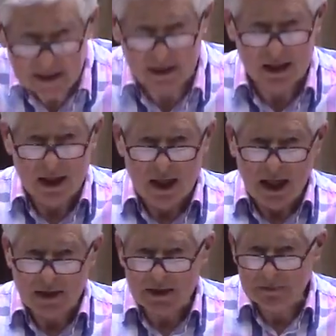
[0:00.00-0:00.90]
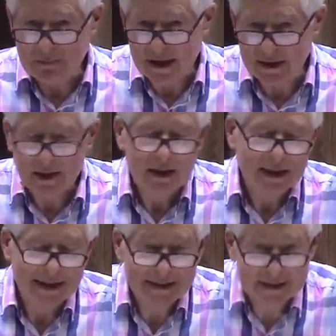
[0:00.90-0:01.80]
and I'll, I'll get married.
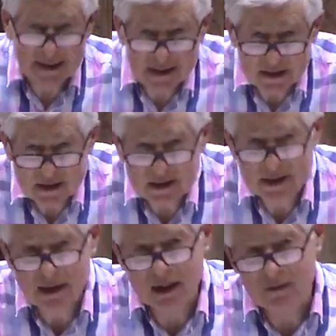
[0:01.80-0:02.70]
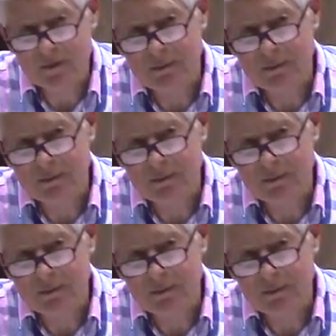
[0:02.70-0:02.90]
It doesn't solve the